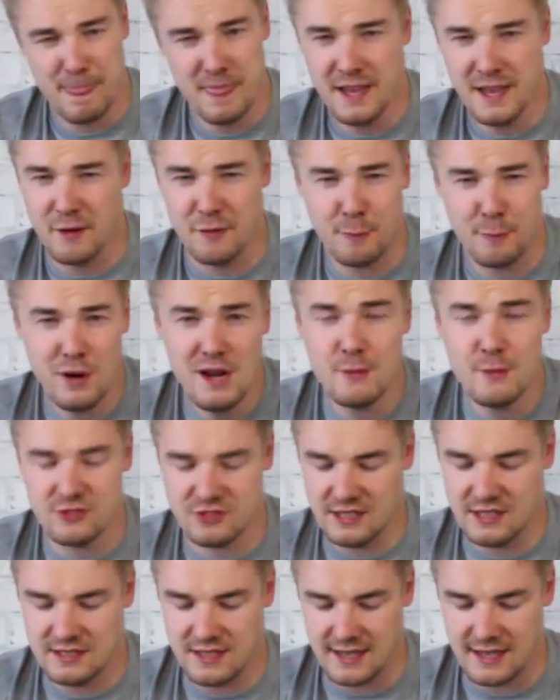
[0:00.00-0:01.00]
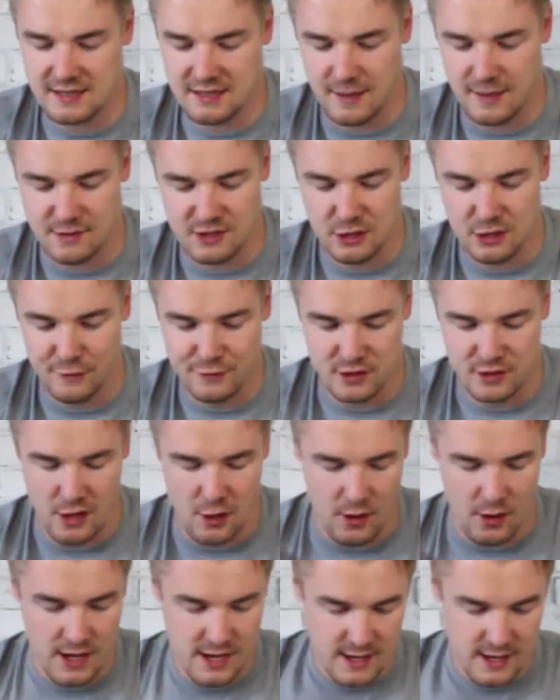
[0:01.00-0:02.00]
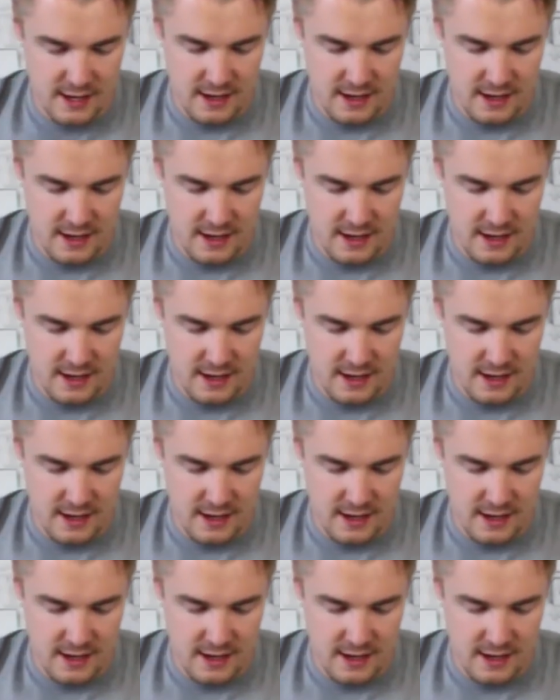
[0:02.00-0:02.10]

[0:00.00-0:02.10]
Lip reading: you know, it's pretty much the exact same stuff, so